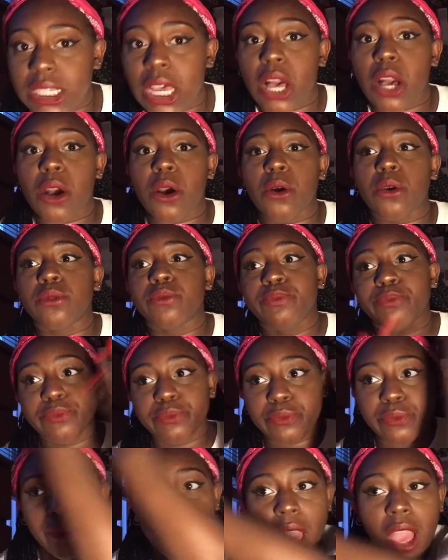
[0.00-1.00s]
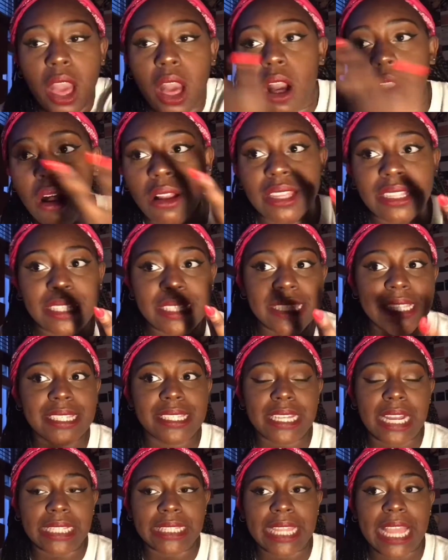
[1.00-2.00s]
So all of this is
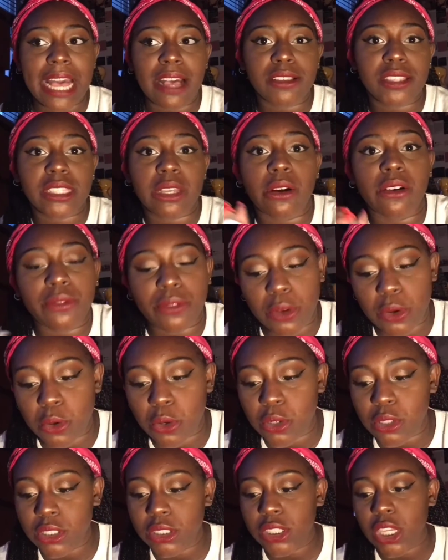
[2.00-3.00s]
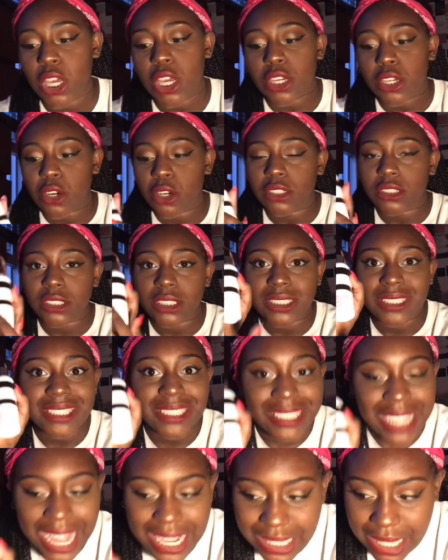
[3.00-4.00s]
done now, so of course got to
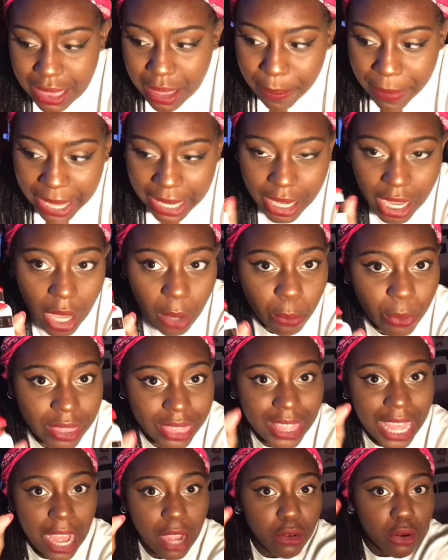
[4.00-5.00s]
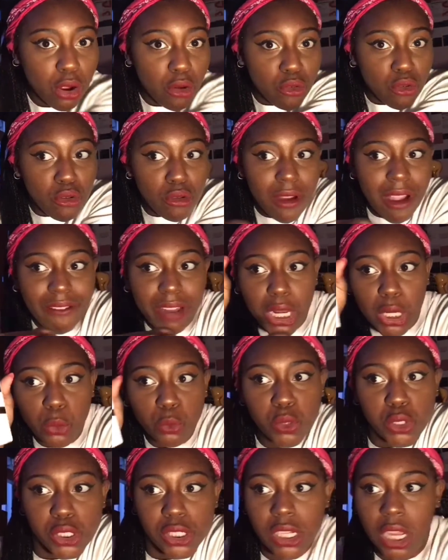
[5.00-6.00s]
set the makeup with that
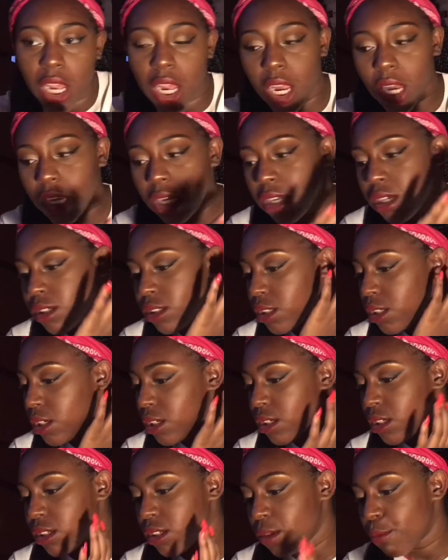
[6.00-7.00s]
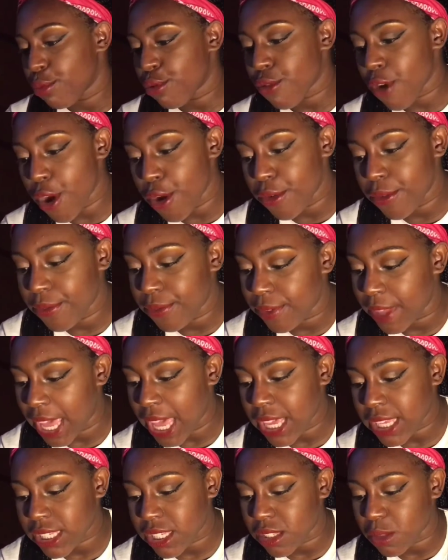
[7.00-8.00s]
Revolution Pro
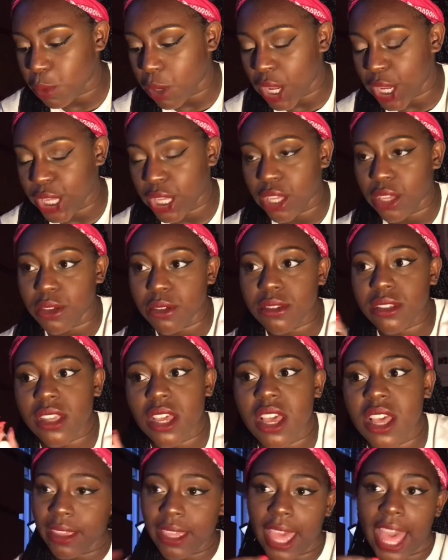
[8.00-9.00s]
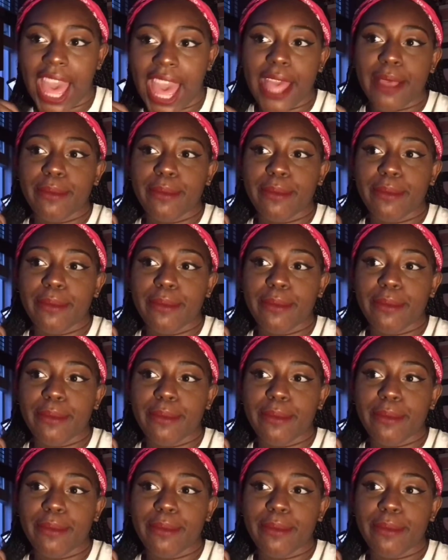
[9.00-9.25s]
Fix is what I use.